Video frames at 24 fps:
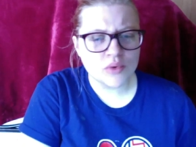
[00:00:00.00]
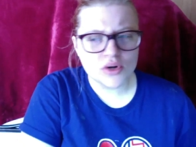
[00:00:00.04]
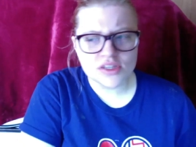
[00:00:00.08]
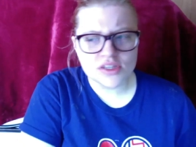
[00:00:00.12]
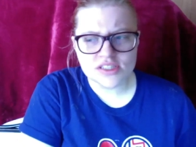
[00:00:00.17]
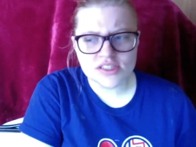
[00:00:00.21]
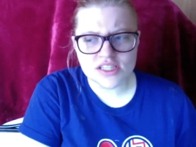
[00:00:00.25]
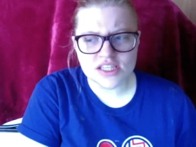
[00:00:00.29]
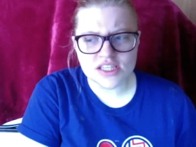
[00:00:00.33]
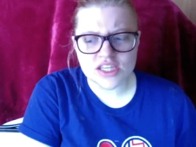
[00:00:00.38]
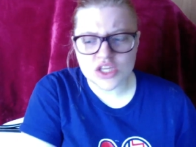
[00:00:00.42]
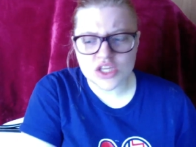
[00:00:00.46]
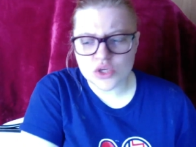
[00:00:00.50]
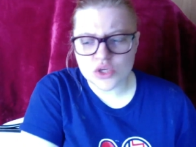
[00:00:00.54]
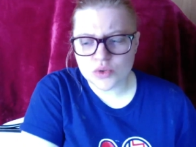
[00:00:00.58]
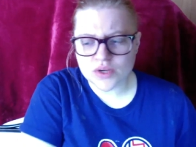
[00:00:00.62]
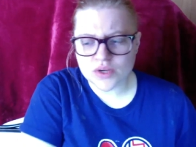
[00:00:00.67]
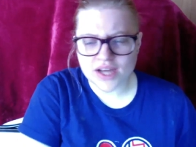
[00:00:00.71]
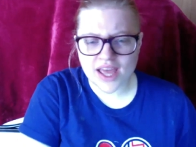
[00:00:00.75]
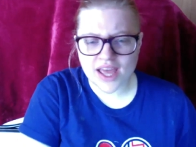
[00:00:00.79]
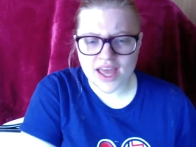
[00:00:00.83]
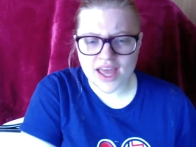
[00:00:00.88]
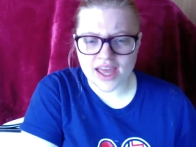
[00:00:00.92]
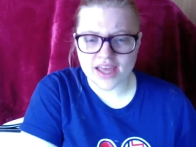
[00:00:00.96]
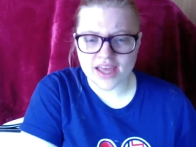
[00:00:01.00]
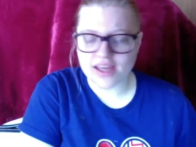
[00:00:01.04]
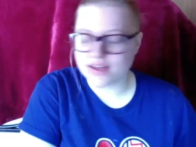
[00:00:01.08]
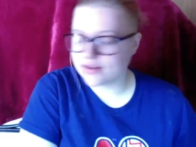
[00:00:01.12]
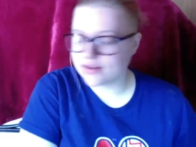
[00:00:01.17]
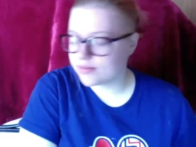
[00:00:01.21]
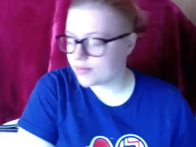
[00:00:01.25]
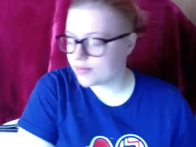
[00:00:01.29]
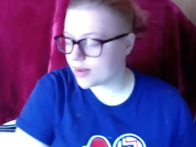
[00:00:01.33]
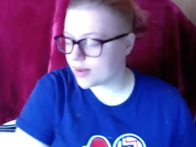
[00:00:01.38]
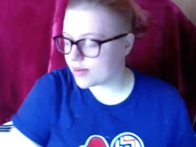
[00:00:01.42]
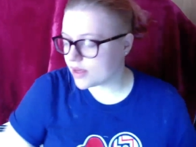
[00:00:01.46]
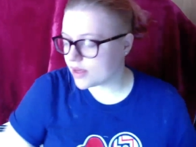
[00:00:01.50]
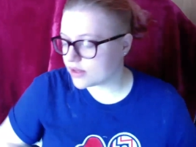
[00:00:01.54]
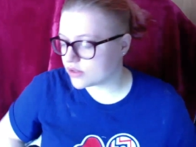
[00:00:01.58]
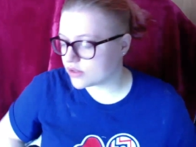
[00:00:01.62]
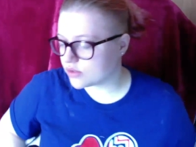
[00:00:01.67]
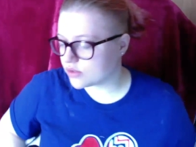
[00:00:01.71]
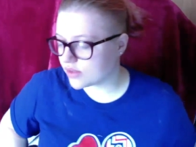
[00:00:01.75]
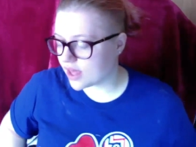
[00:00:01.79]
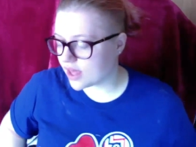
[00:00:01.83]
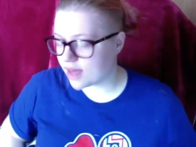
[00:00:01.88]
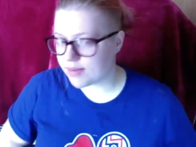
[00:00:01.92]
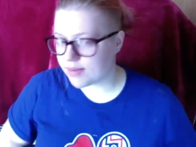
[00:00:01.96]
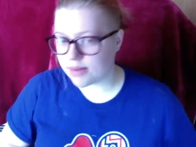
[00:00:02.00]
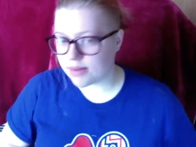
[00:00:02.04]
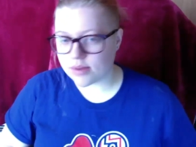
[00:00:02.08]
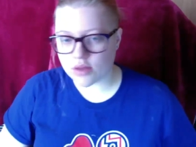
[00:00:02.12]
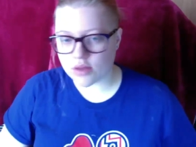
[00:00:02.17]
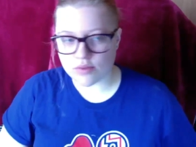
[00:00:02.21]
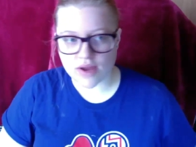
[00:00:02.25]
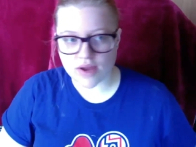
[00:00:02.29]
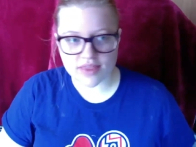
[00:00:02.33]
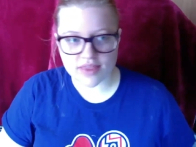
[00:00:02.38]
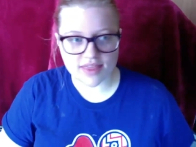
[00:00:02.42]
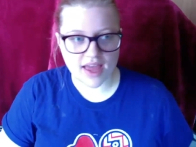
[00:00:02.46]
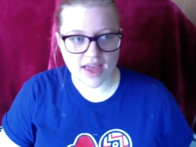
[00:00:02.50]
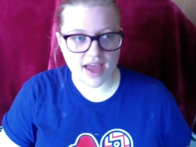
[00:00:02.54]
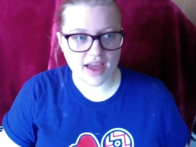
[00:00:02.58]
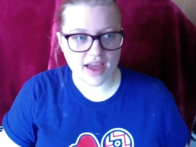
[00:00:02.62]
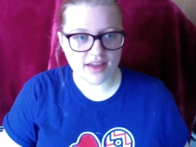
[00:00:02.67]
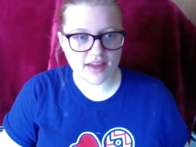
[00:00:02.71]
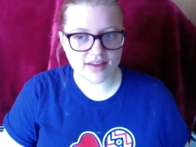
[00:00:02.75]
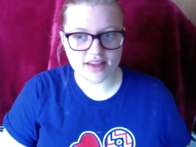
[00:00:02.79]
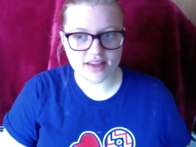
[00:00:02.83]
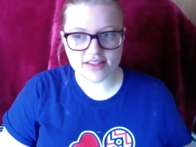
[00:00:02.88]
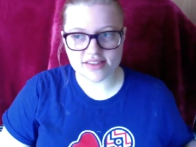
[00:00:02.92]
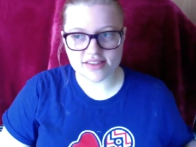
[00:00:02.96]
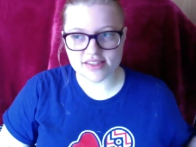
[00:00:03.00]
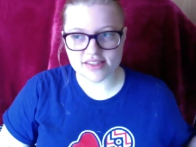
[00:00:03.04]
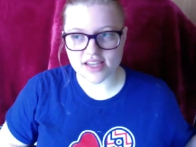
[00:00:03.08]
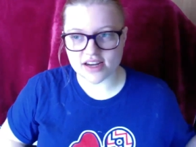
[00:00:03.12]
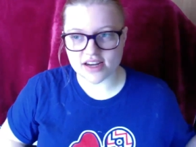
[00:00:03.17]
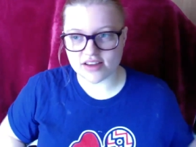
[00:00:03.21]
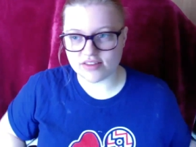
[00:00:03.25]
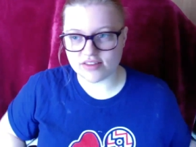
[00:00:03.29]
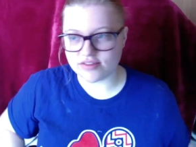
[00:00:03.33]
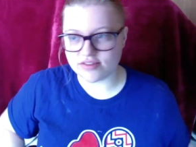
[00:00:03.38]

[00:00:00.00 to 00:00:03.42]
think of it. Maybe I'll do that. Maybe I'll write that instead of